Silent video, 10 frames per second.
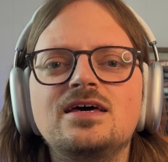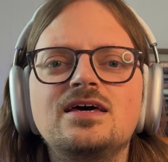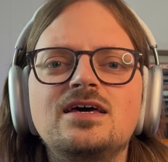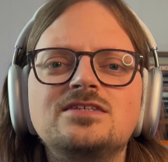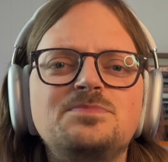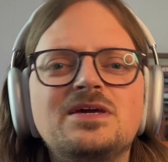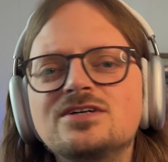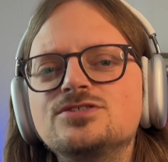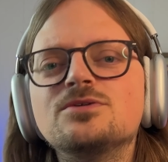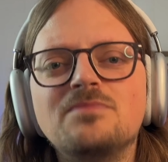it's because
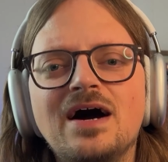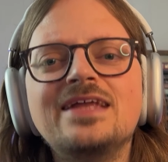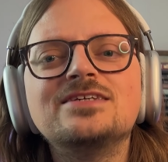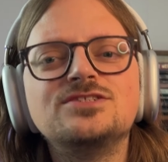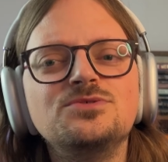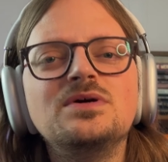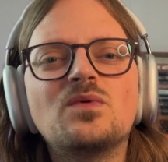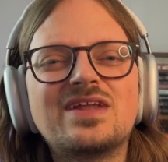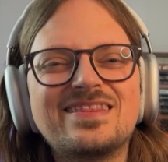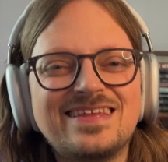your mind is doing what
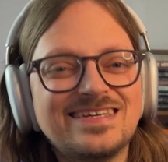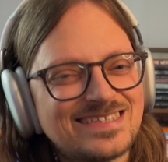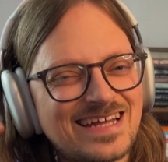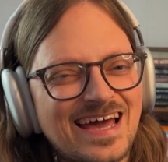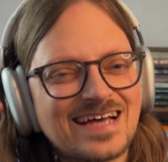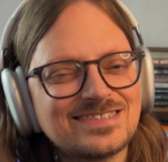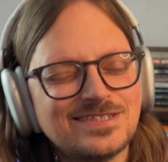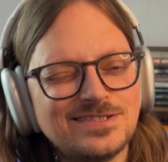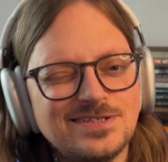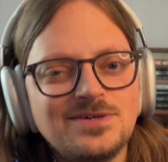it thinks it has to
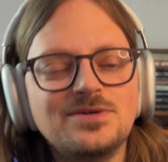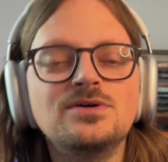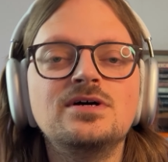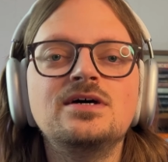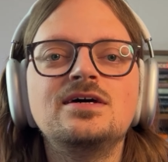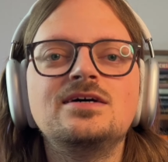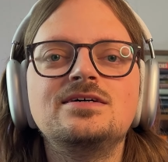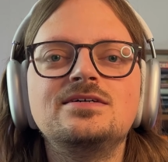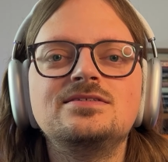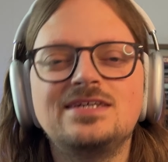do
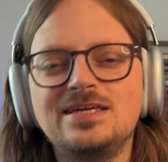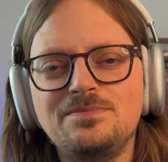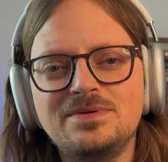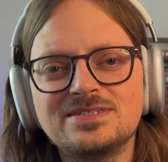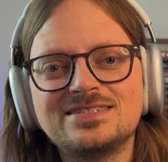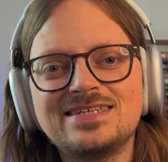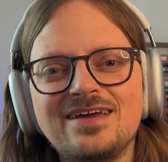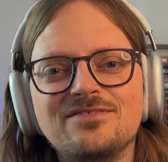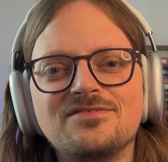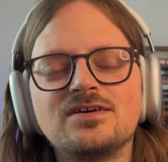to keep you safe.